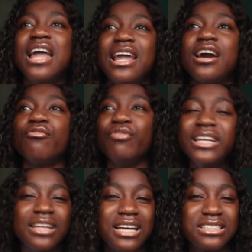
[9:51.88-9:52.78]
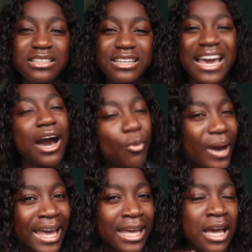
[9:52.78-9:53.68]
like a really nice
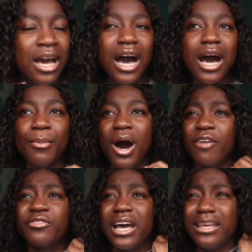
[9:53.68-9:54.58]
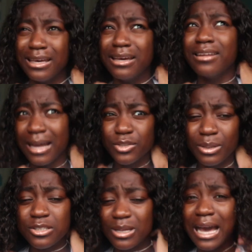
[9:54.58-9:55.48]
getaway after a year like
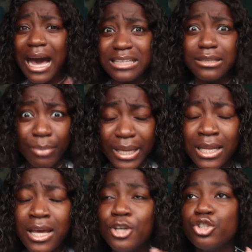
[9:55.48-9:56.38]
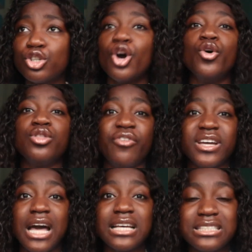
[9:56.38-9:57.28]
2020 has been. So the
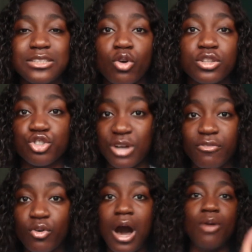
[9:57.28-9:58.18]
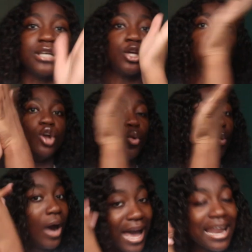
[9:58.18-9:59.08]
fact that I still got to travel, I was like, you know
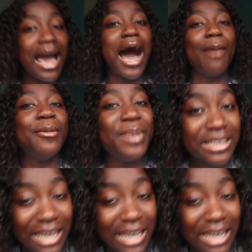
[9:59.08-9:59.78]
what, I'm gonna make the